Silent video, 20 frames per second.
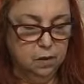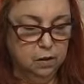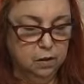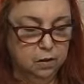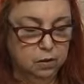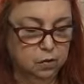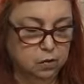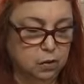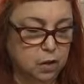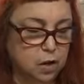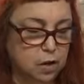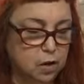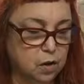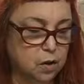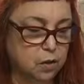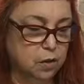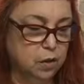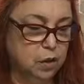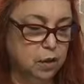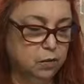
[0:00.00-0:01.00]

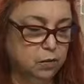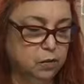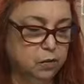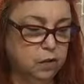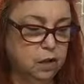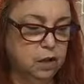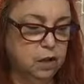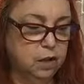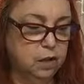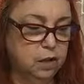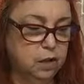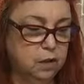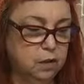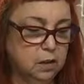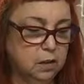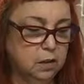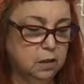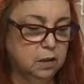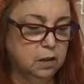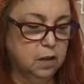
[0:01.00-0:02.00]
So let's see.
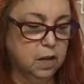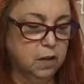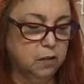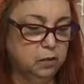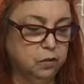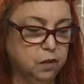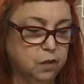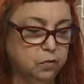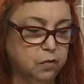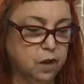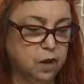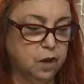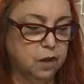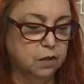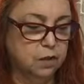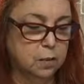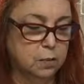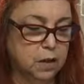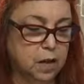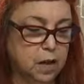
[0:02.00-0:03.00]
Yes, I've
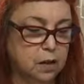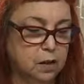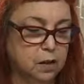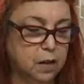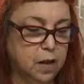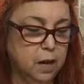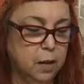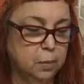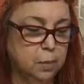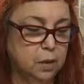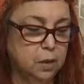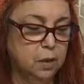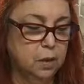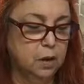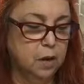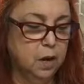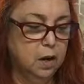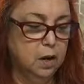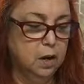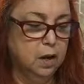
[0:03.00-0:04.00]
talked about
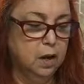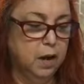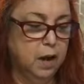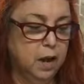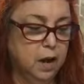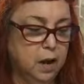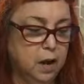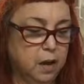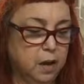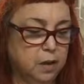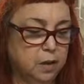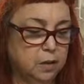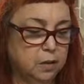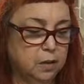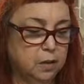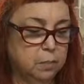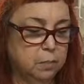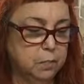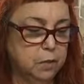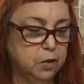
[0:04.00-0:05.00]
labor
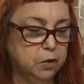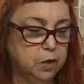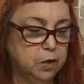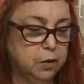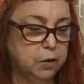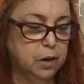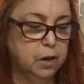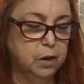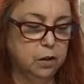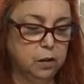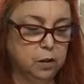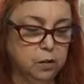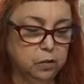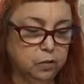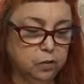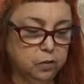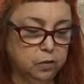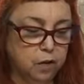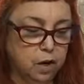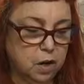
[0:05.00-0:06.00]
and
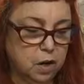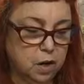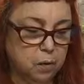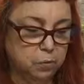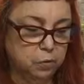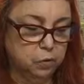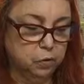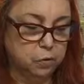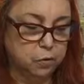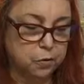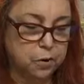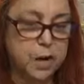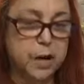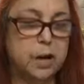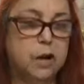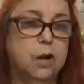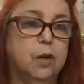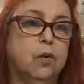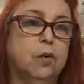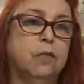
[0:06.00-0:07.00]
materials times
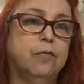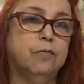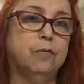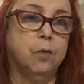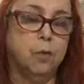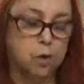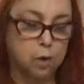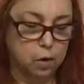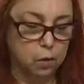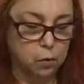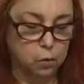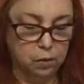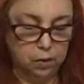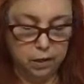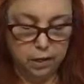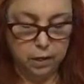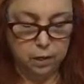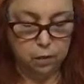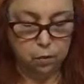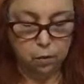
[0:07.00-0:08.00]
3 or 4 will
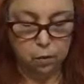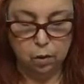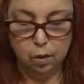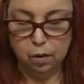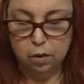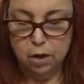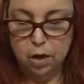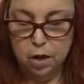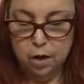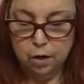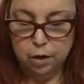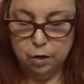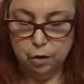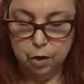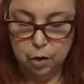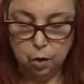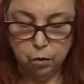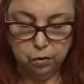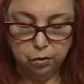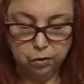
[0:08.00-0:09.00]
equal your
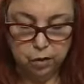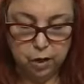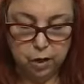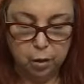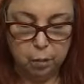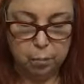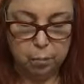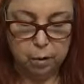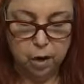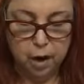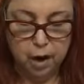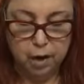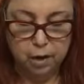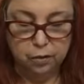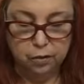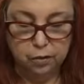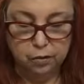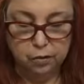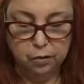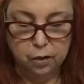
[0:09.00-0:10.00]
wholesale
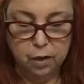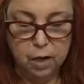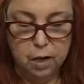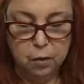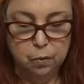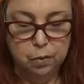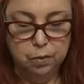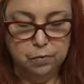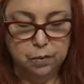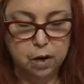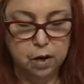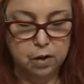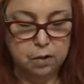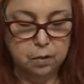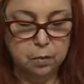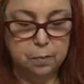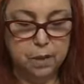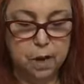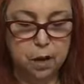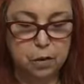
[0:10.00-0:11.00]
price. We've talked
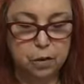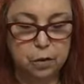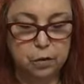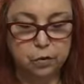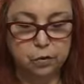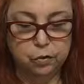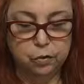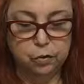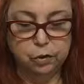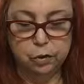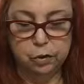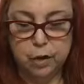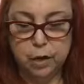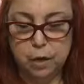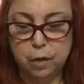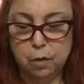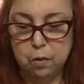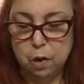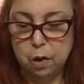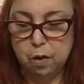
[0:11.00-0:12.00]
about your
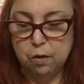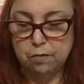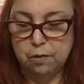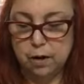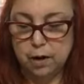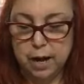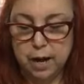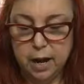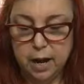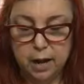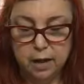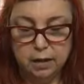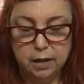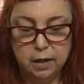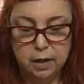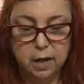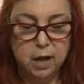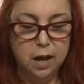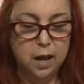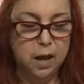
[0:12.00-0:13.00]
studio overhead,
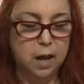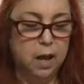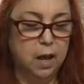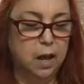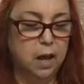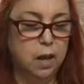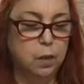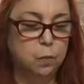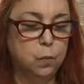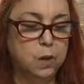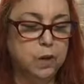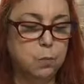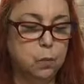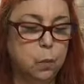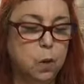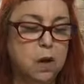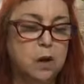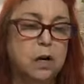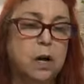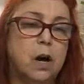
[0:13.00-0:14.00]
and we
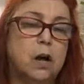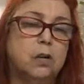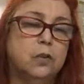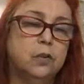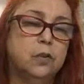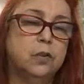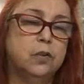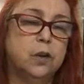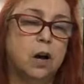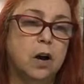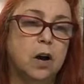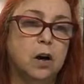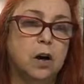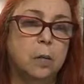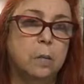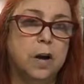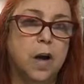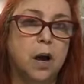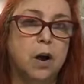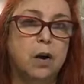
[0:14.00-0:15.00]
want to also talk
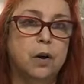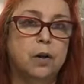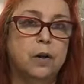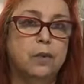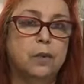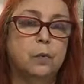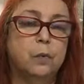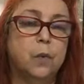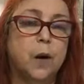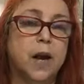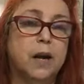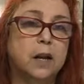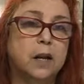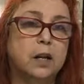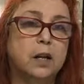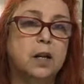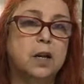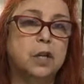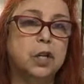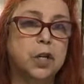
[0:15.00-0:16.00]
about the
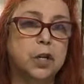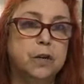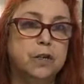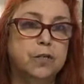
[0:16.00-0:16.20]
recognition